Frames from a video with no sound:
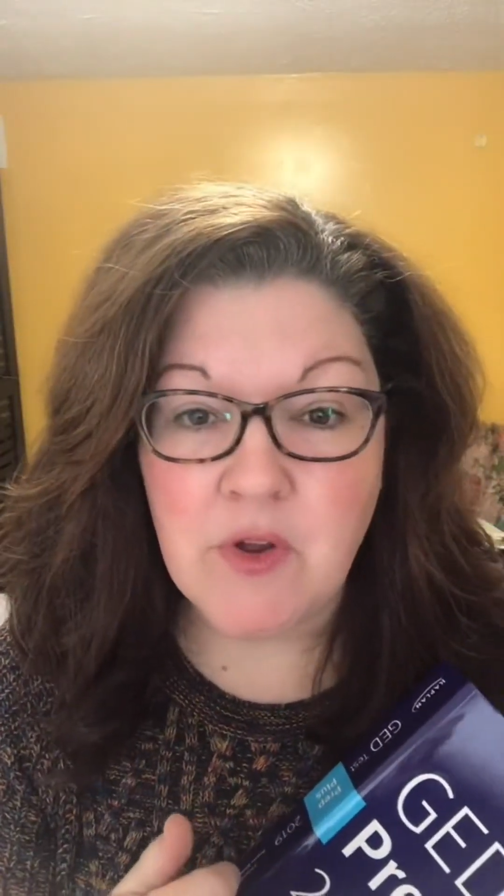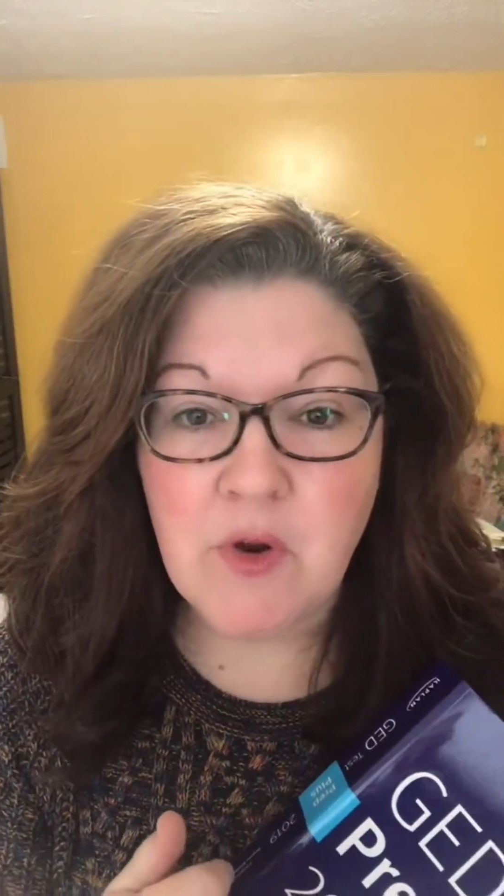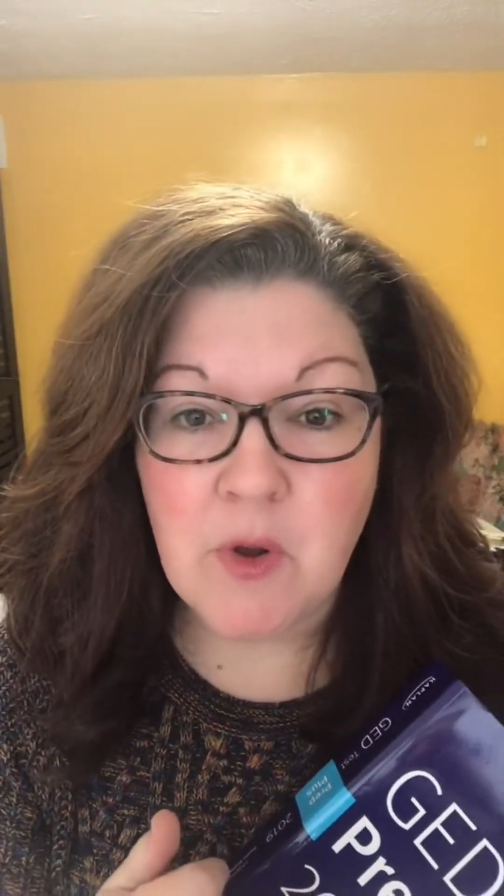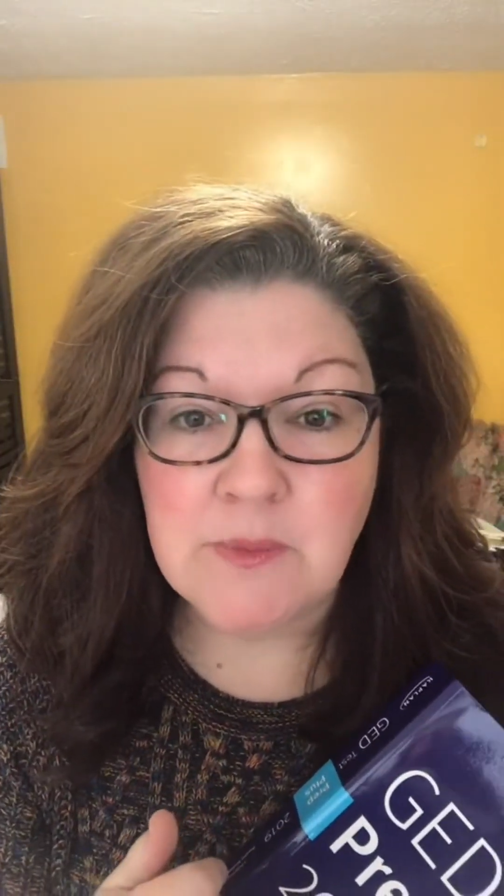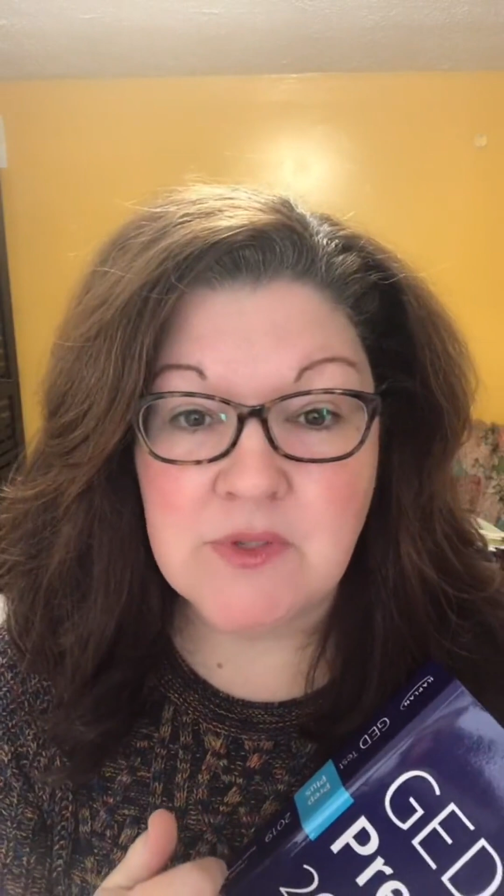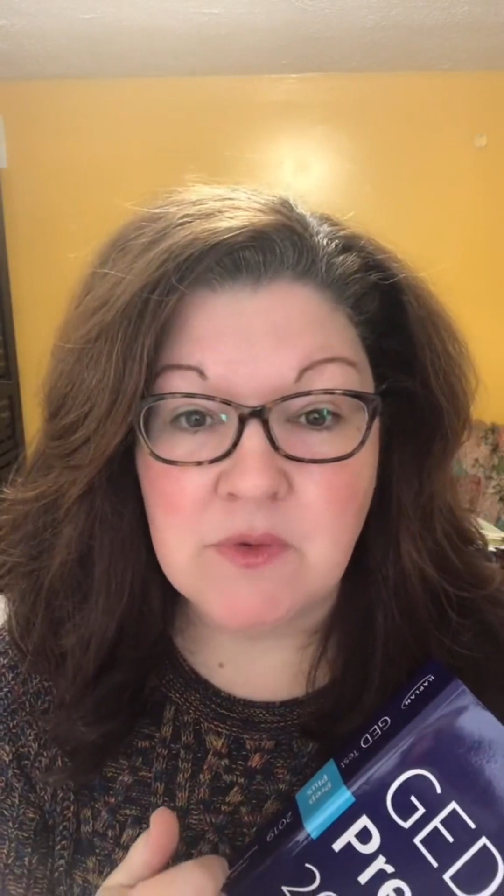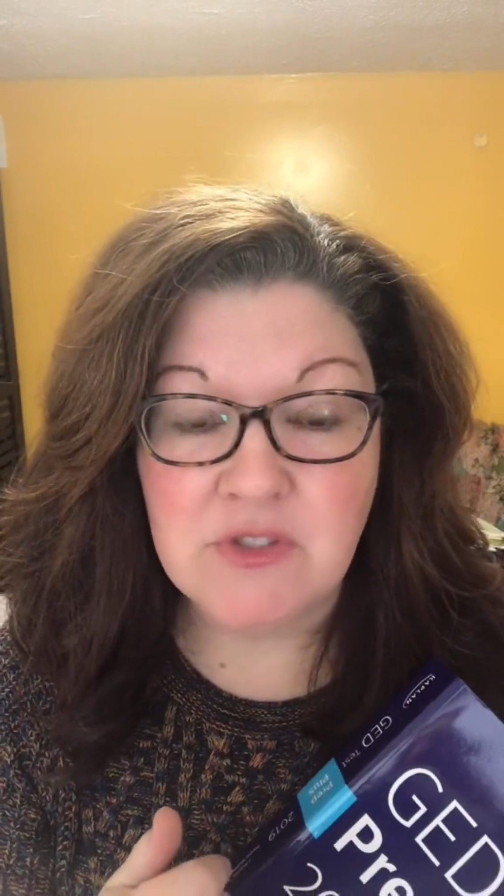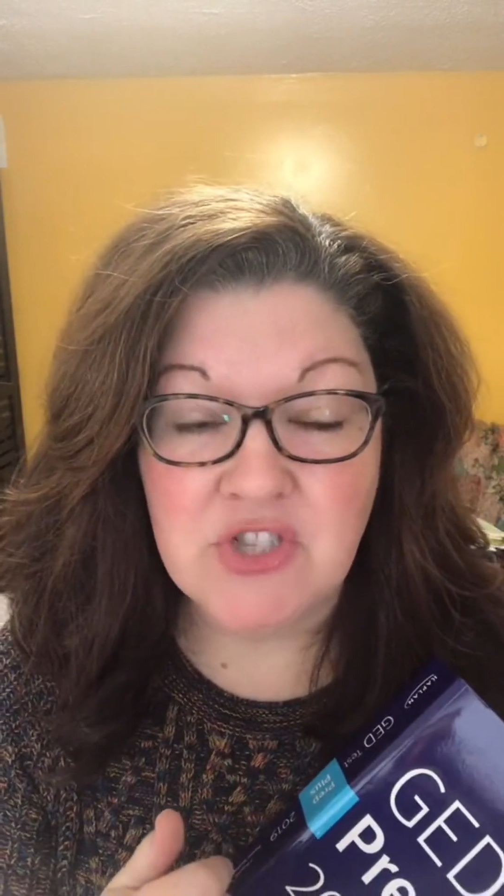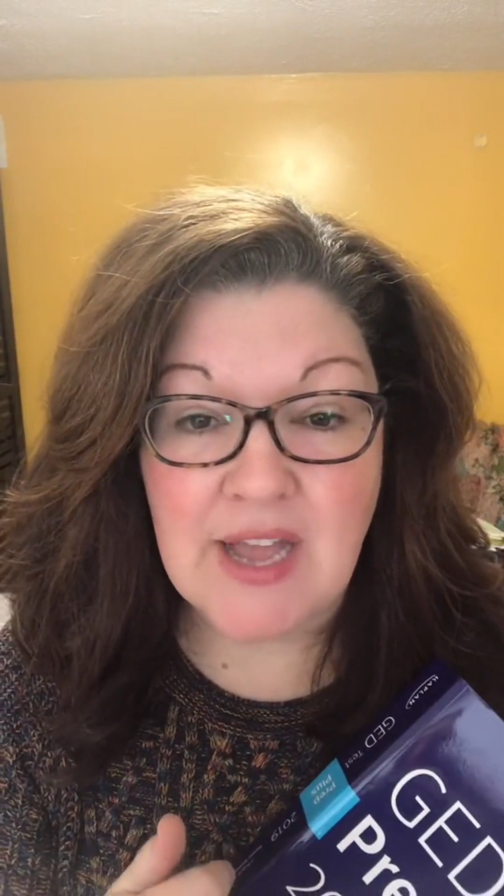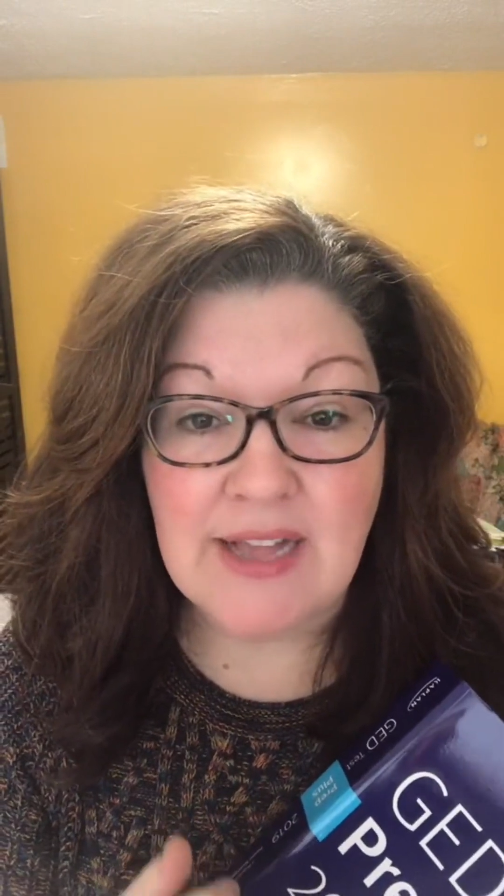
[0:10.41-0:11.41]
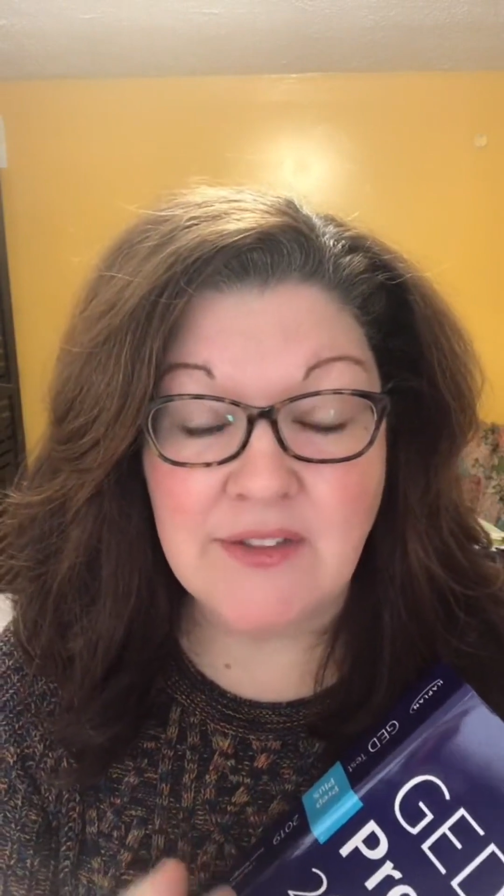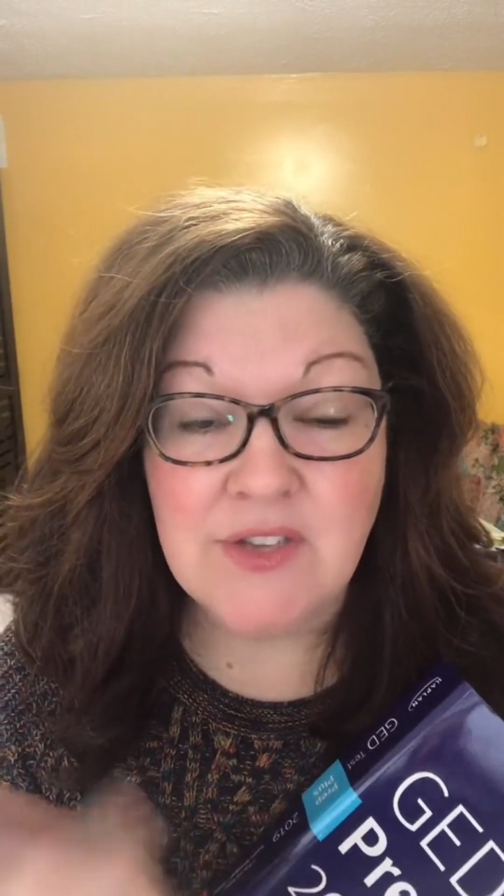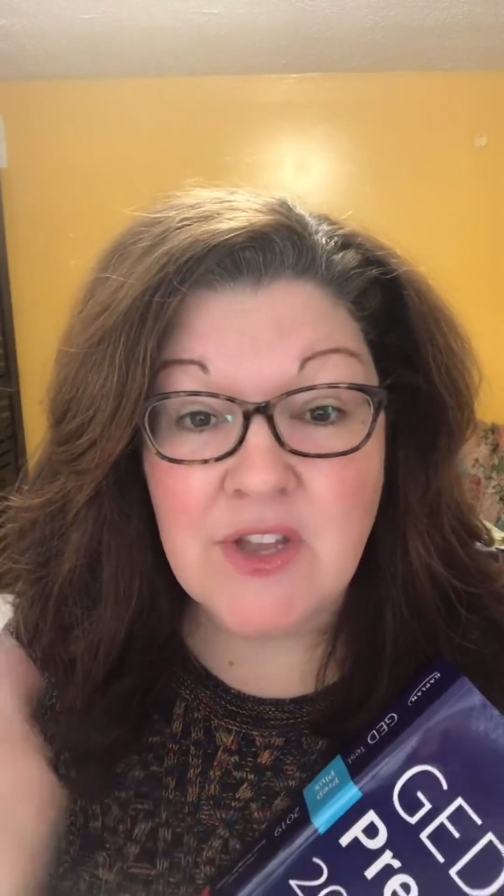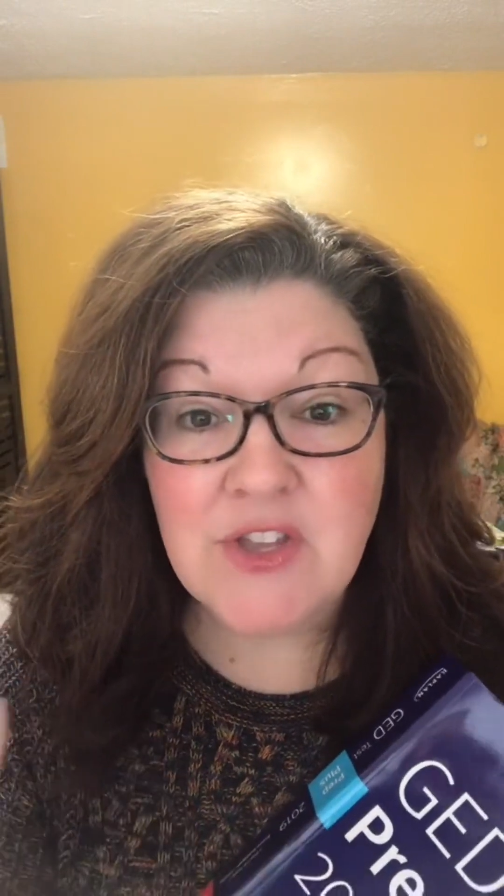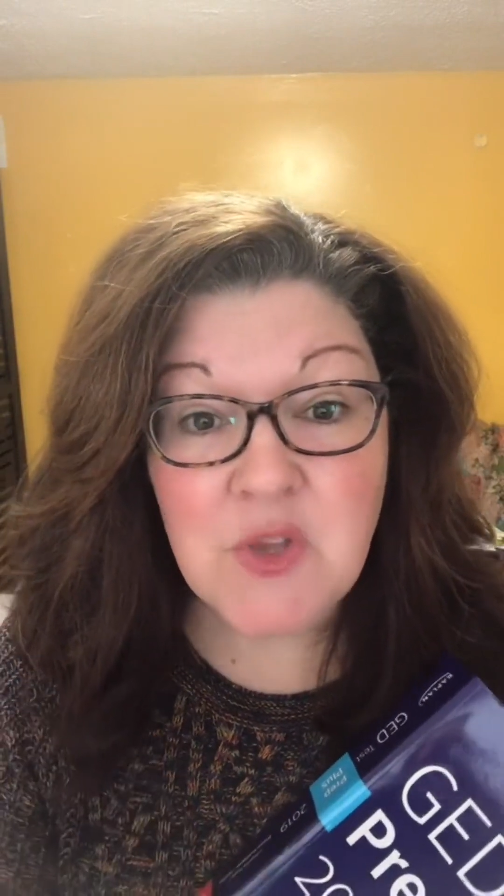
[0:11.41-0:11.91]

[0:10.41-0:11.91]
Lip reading: your homeschooled child.